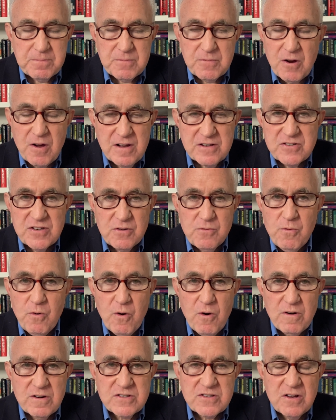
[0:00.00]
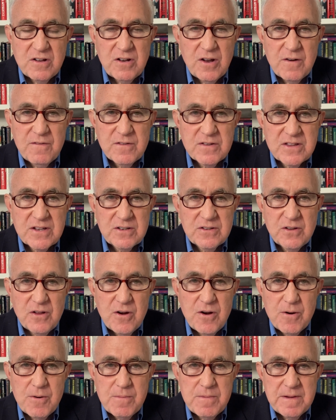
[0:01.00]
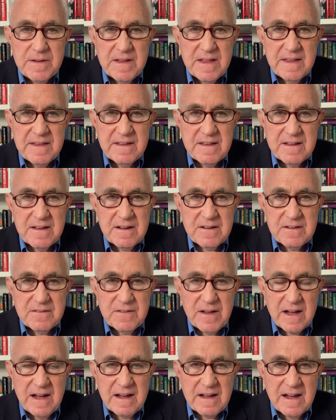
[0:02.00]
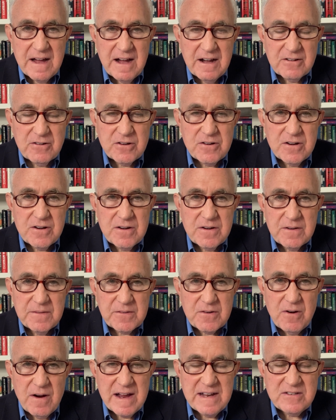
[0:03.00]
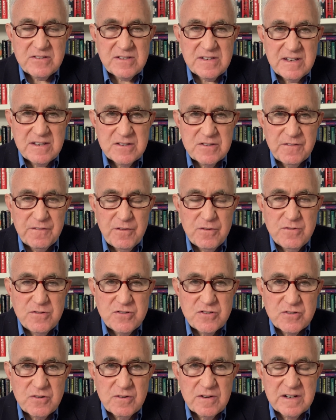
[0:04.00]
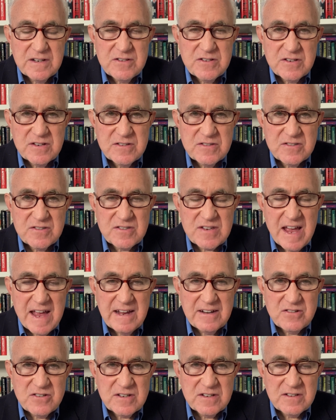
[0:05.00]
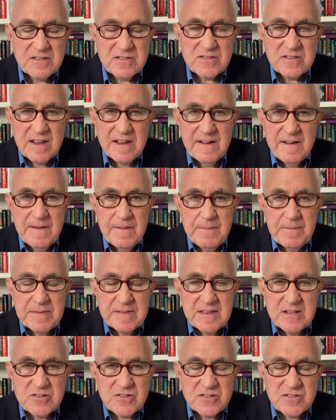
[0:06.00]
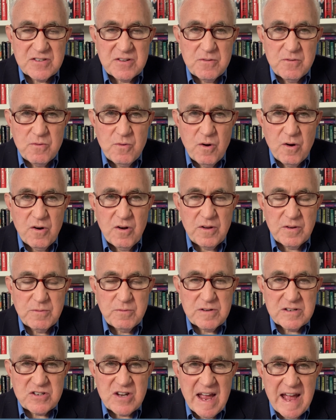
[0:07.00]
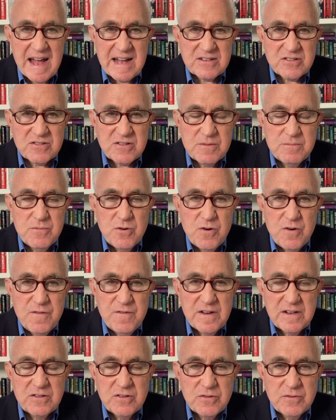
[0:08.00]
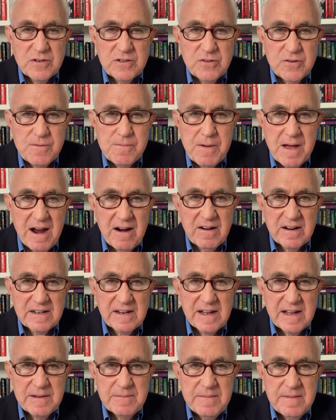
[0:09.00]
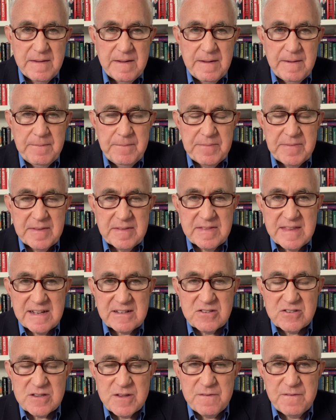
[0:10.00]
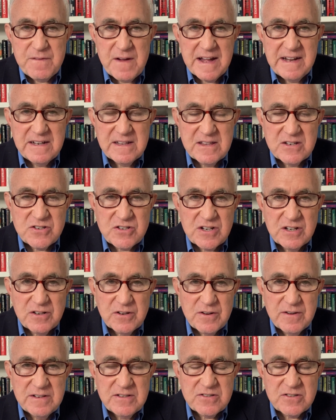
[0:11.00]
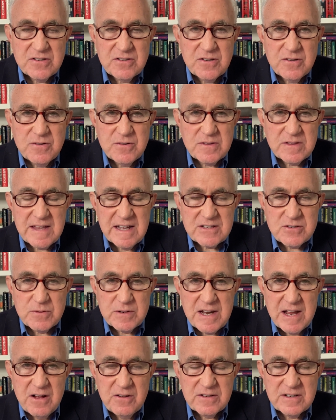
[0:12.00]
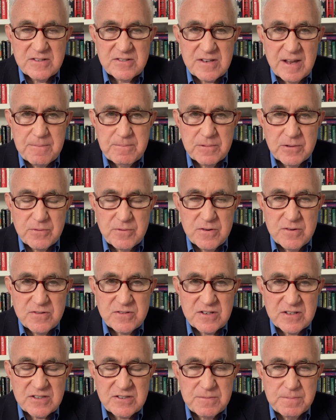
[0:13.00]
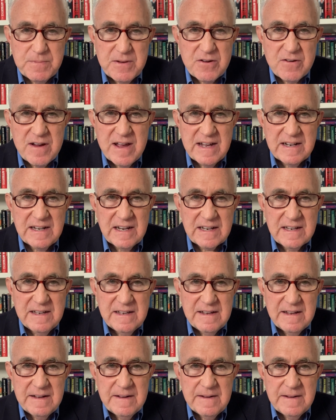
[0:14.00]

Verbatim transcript: causing wars all over the globe, uh, hunger, crises, food shortages, sanctions. This is a world which has to move into a new paradigm. That's the fight of the Schiller Institute. That's what Helga Zepp-LaRouche is spearheading